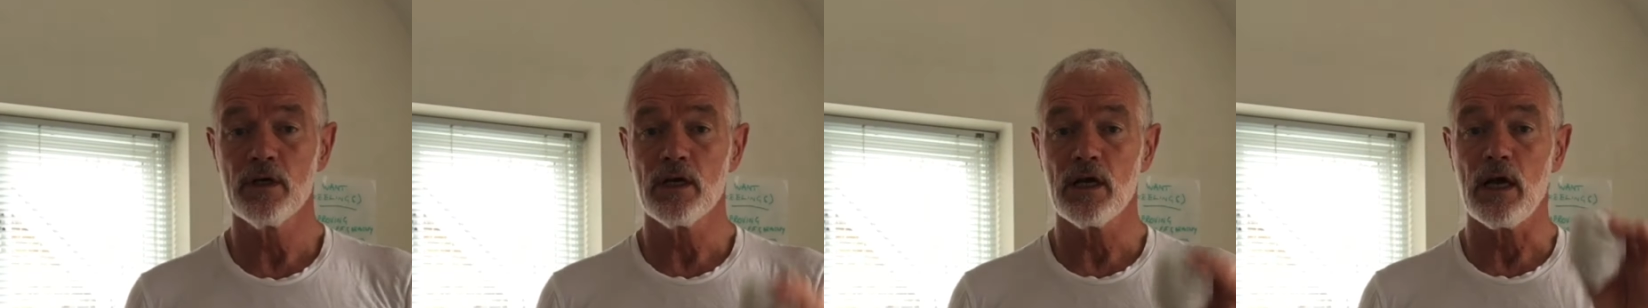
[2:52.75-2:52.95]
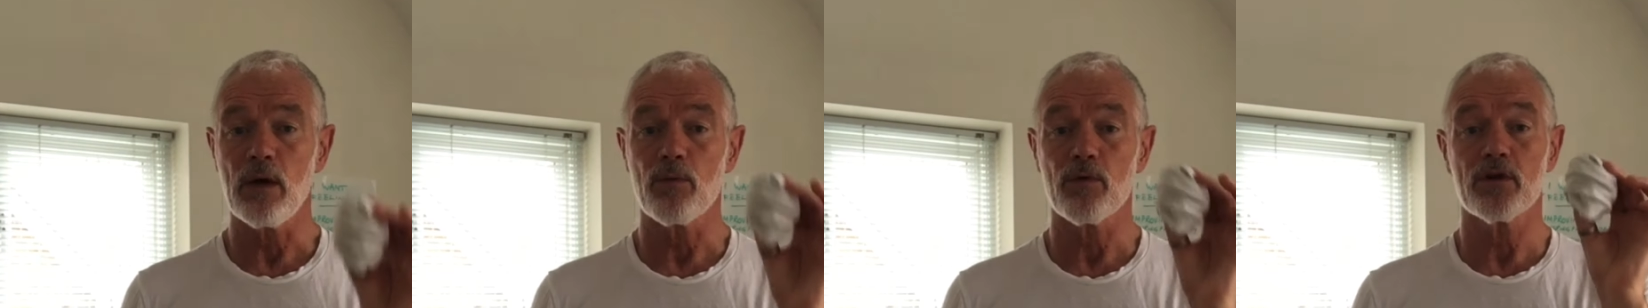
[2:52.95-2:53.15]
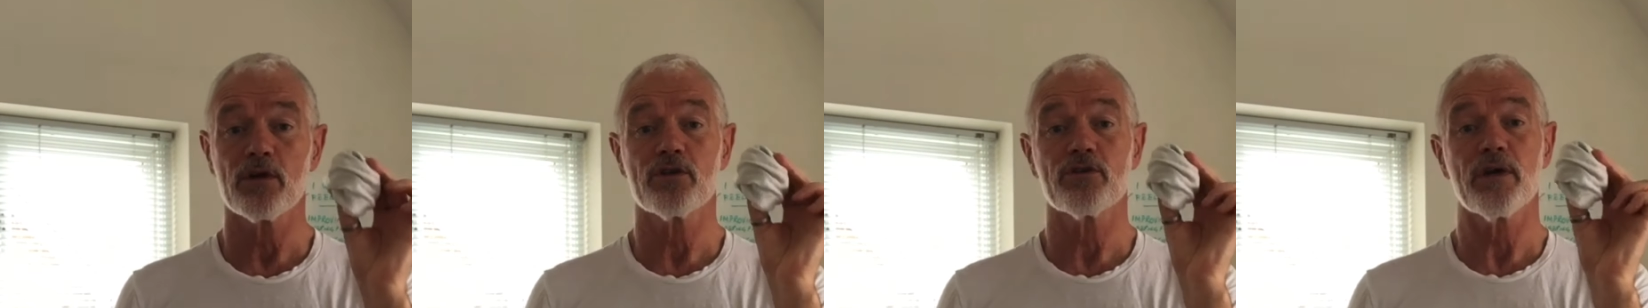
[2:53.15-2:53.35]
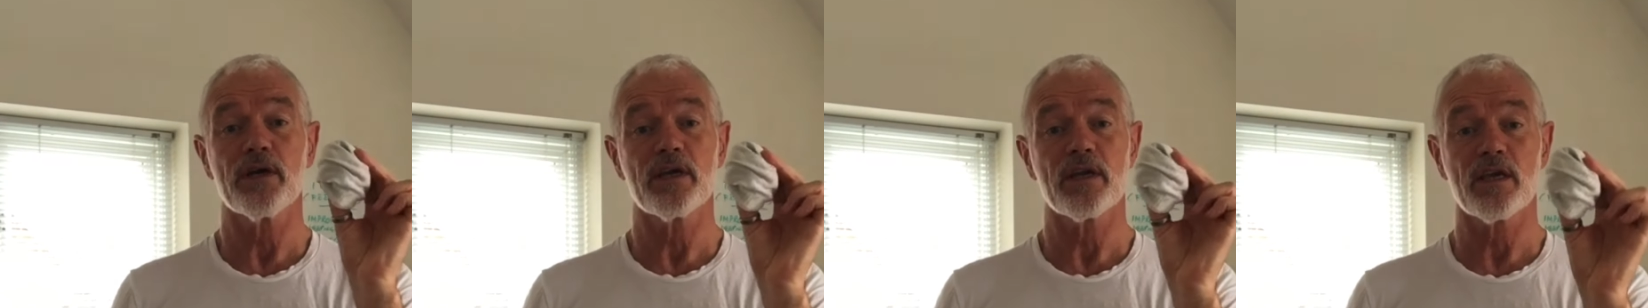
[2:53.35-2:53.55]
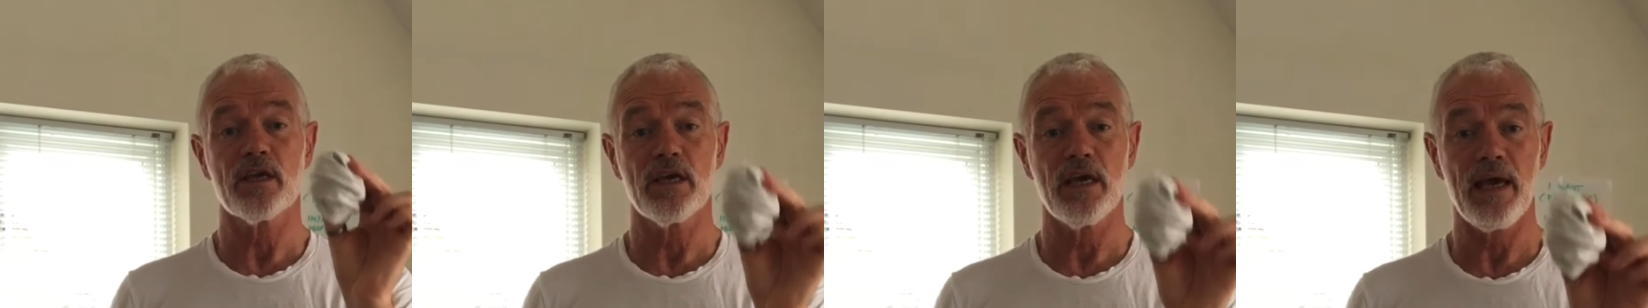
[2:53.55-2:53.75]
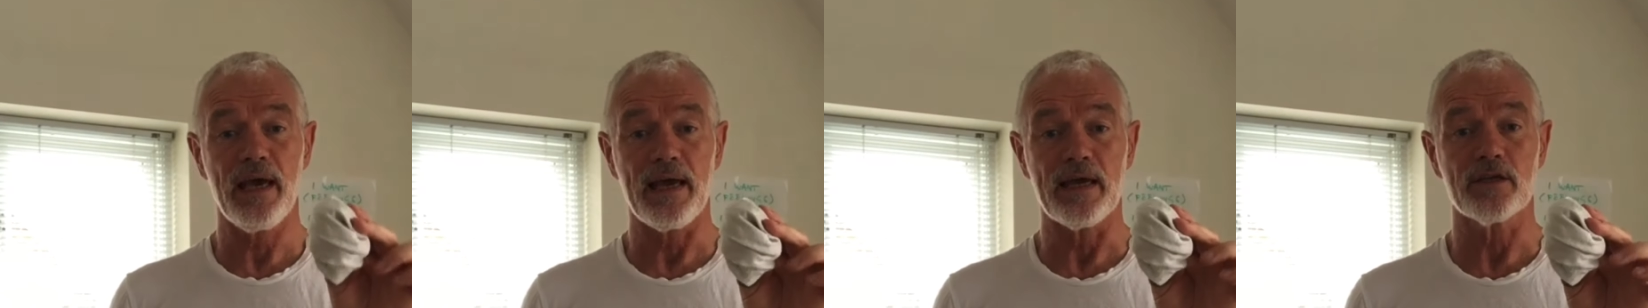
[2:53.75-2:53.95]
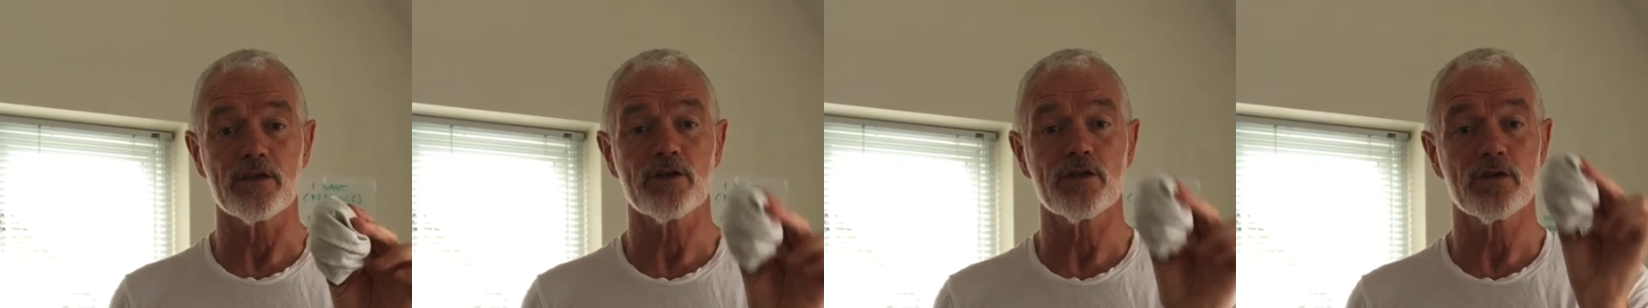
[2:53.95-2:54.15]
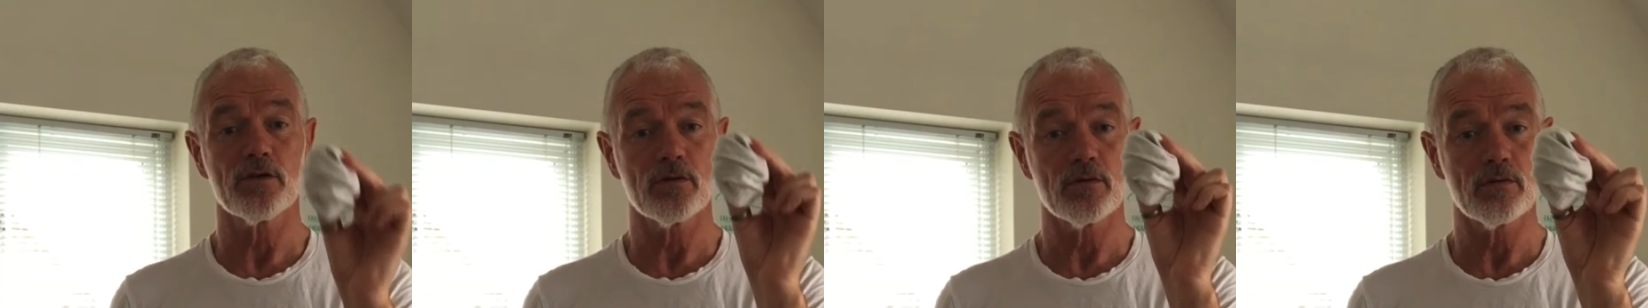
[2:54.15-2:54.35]
and we're going to try and catch
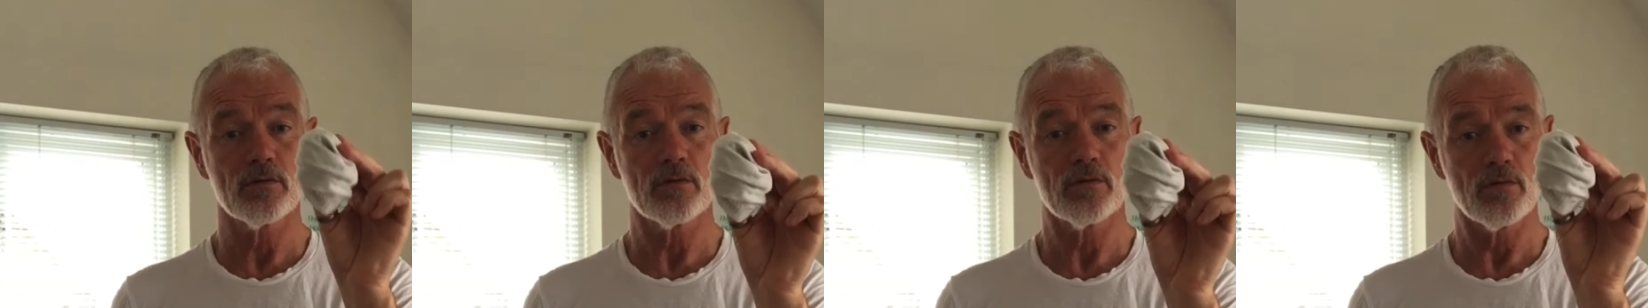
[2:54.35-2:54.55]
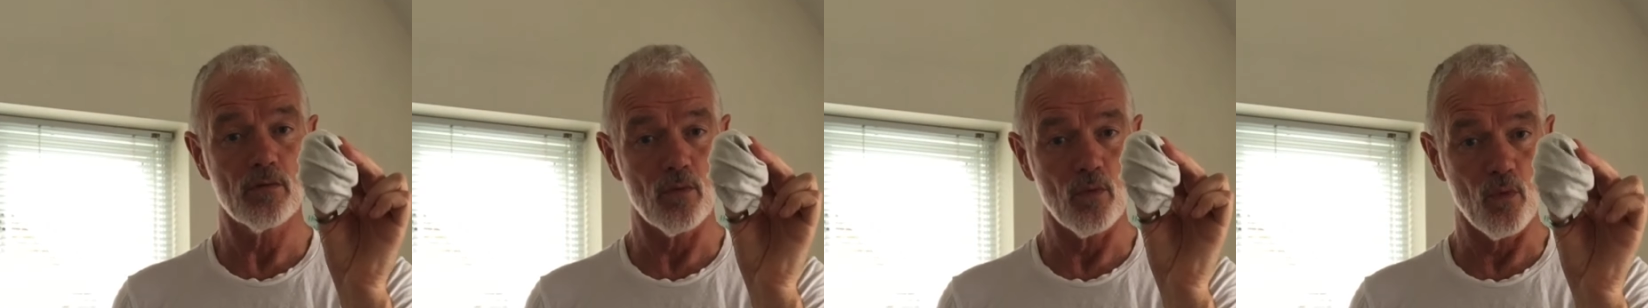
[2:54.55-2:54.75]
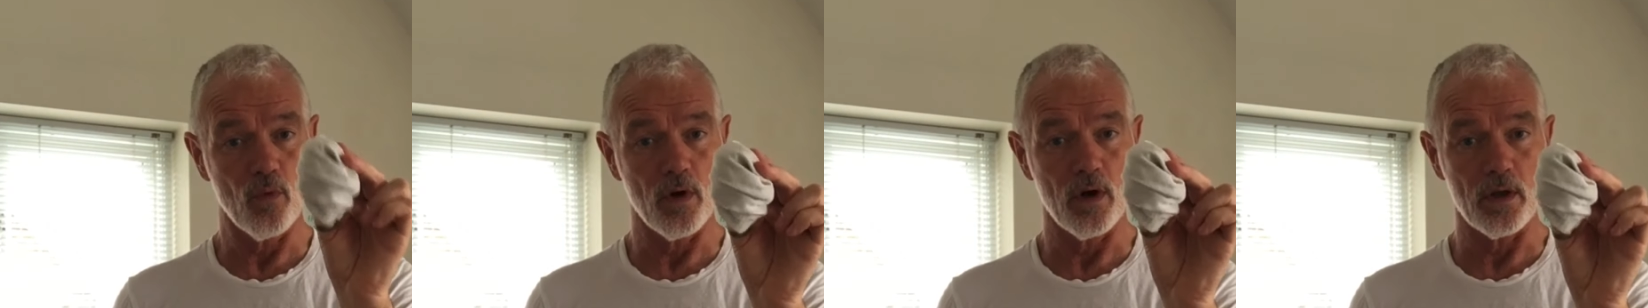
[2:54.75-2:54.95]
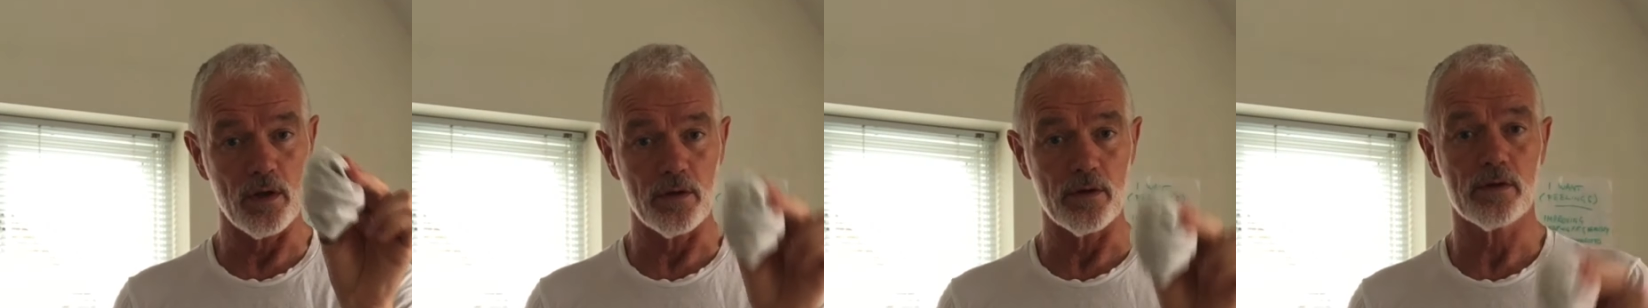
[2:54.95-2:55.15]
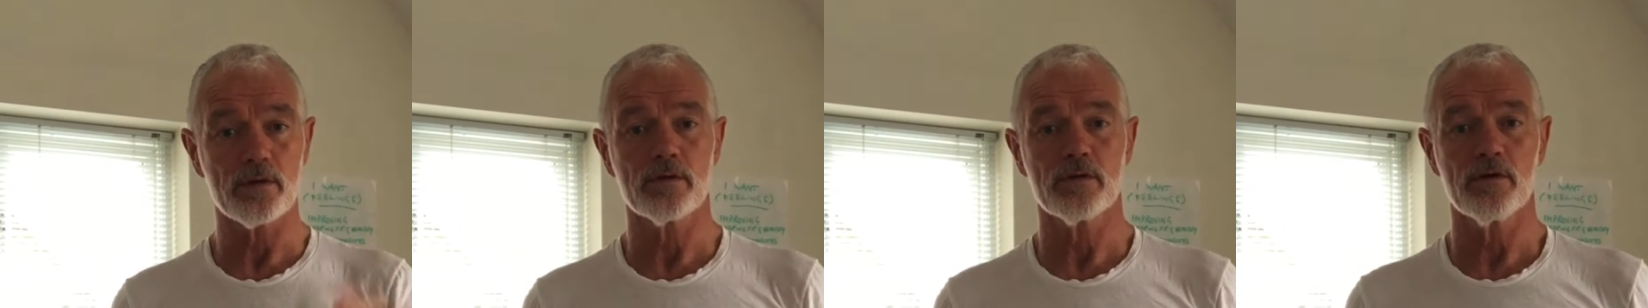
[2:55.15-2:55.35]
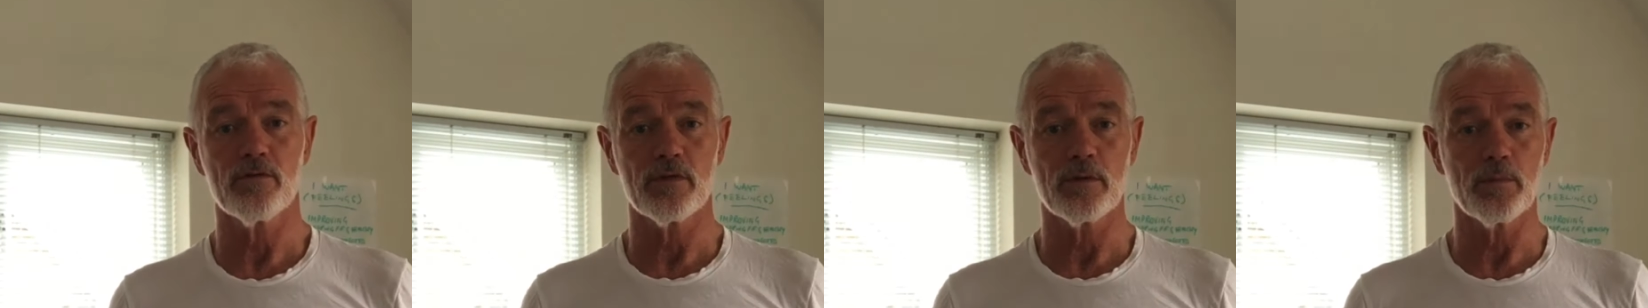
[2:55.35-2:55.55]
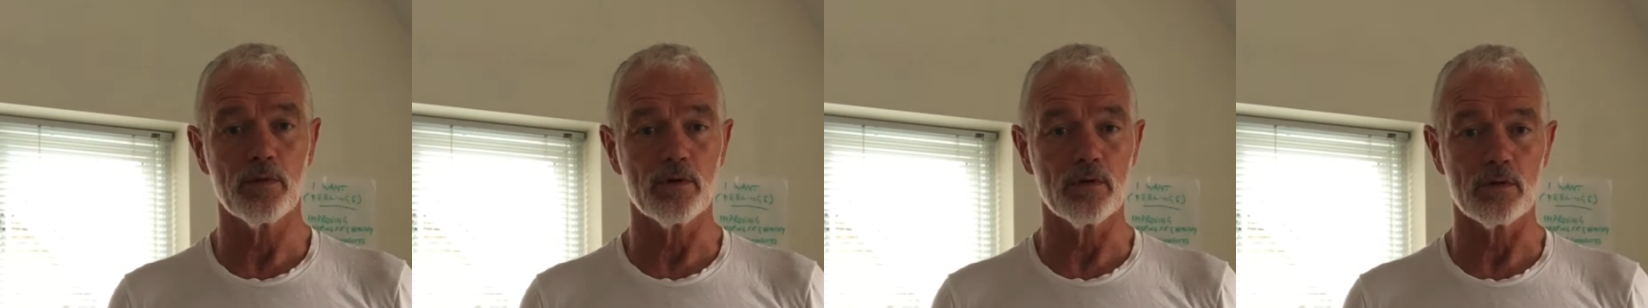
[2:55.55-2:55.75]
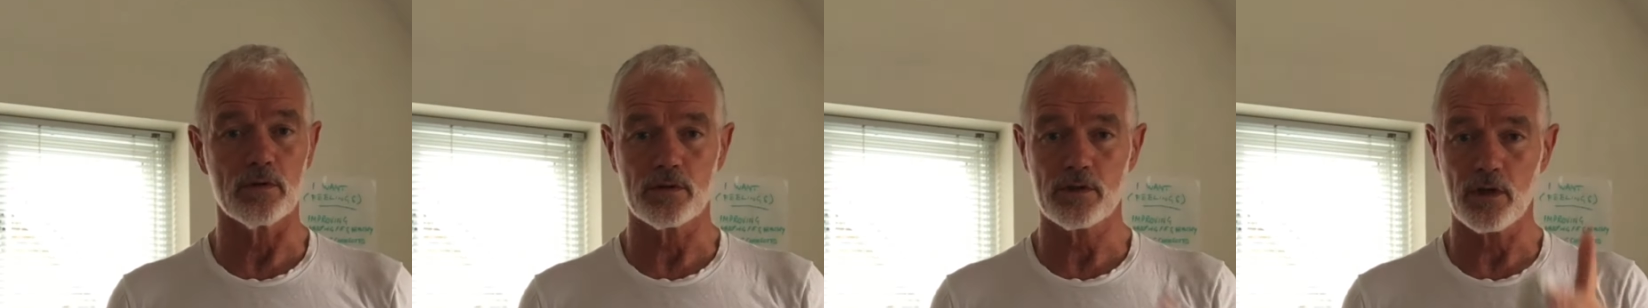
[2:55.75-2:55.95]
one of the balls.